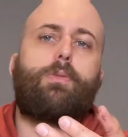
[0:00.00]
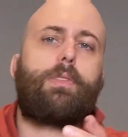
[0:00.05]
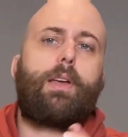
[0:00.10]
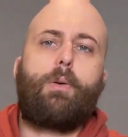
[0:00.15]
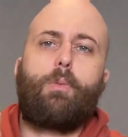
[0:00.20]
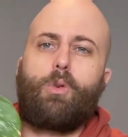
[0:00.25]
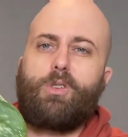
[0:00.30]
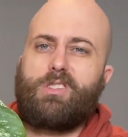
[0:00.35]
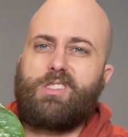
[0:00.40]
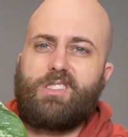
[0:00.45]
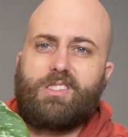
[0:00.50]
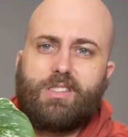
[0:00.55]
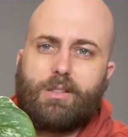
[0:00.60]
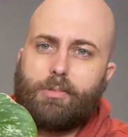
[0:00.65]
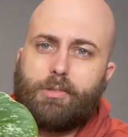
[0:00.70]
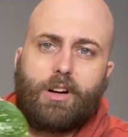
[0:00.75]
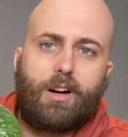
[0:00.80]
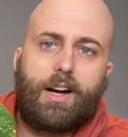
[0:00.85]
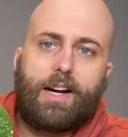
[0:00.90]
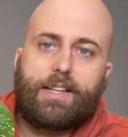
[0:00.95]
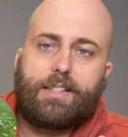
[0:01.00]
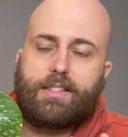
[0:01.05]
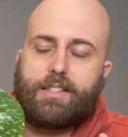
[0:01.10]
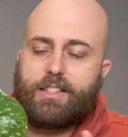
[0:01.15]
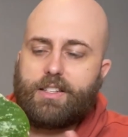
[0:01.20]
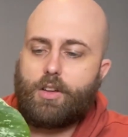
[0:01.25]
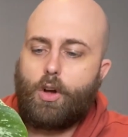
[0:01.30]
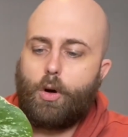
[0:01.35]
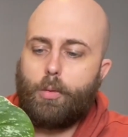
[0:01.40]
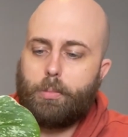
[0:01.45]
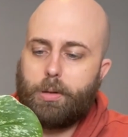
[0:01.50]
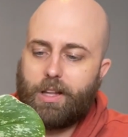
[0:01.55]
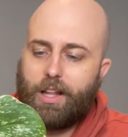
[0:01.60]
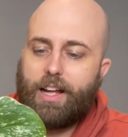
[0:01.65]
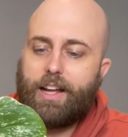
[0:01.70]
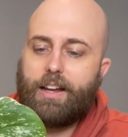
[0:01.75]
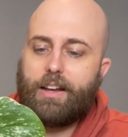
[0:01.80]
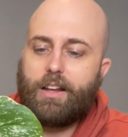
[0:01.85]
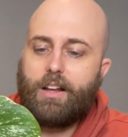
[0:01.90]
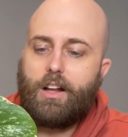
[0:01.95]
That wasn't a surprise. This whole
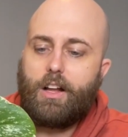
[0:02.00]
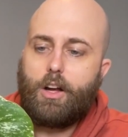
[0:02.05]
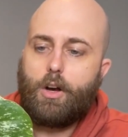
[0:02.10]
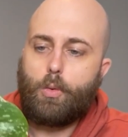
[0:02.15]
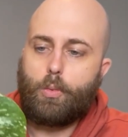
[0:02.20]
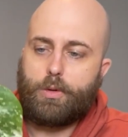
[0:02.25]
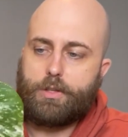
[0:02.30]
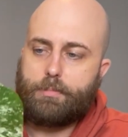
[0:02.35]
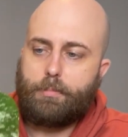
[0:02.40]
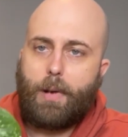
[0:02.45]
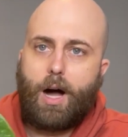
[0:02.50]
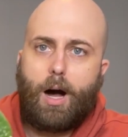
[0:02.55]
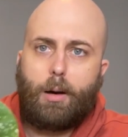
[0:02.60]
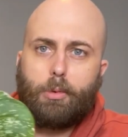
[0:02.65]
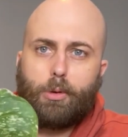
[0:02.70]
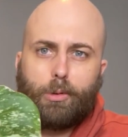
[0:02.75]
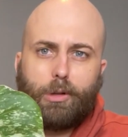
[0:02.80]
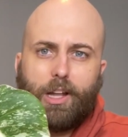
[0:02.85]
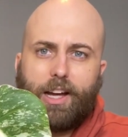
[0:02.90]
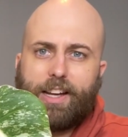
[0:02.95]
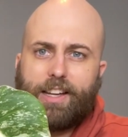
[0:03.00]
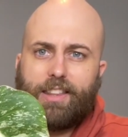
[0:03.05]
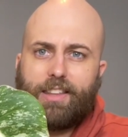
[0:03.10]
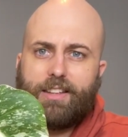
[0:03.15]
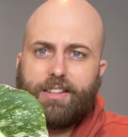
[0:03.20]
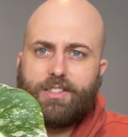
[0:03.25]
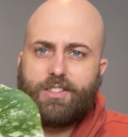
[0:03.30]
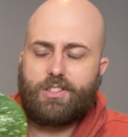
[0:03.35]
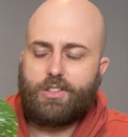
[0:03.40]
plant was marbled like this.